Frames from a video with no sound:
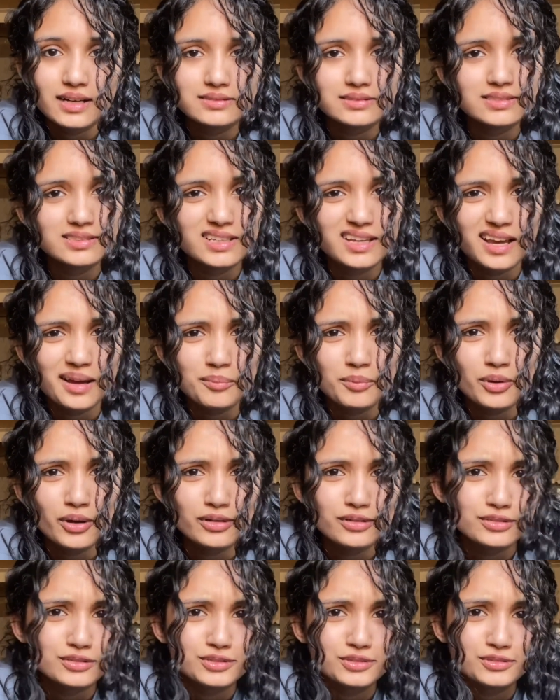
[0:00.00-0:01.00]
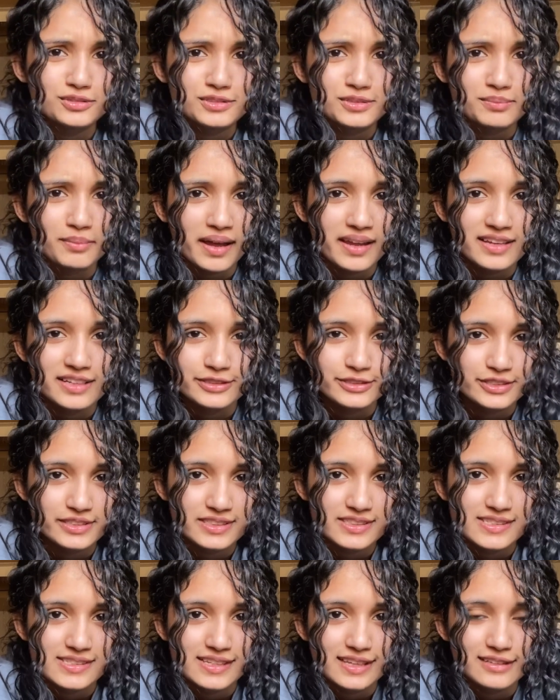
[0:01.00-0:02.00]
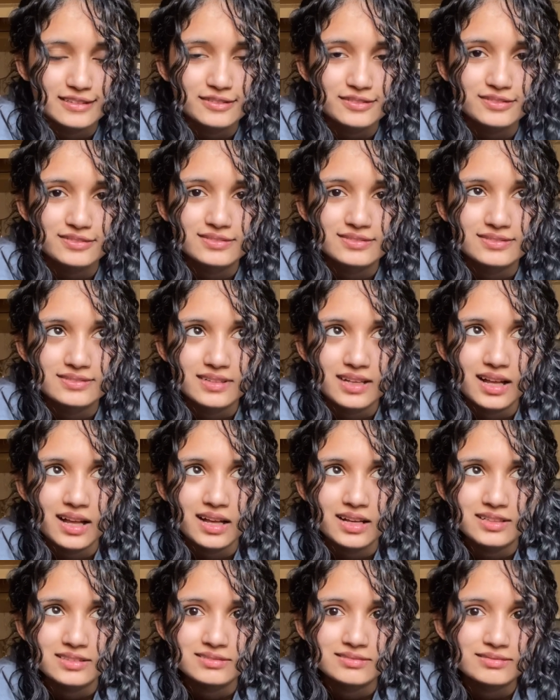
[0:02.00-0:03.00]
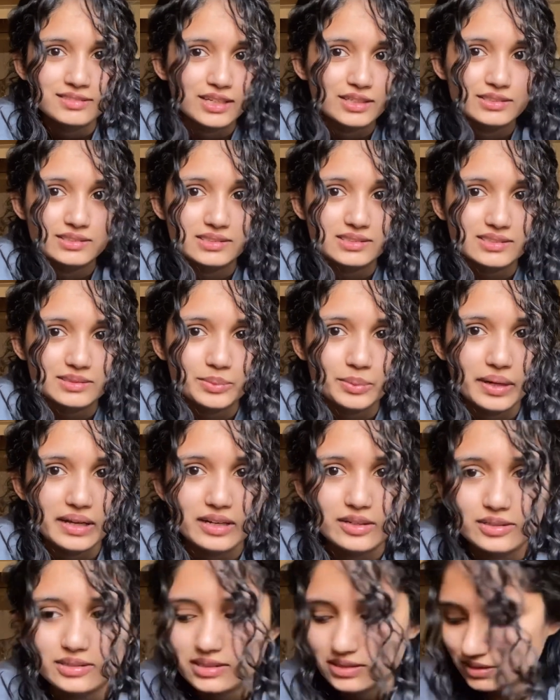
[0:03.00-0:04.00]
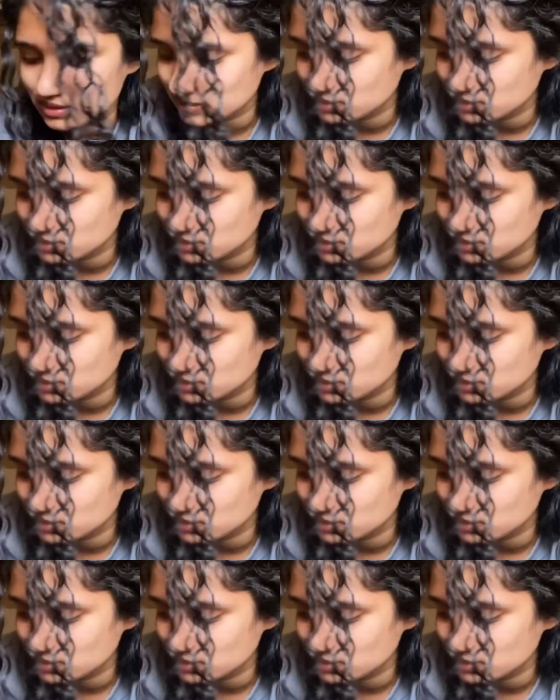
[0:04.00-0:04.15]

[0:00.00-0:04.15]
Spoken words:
Today I'm going to shoot in my kitchen itself, because why not?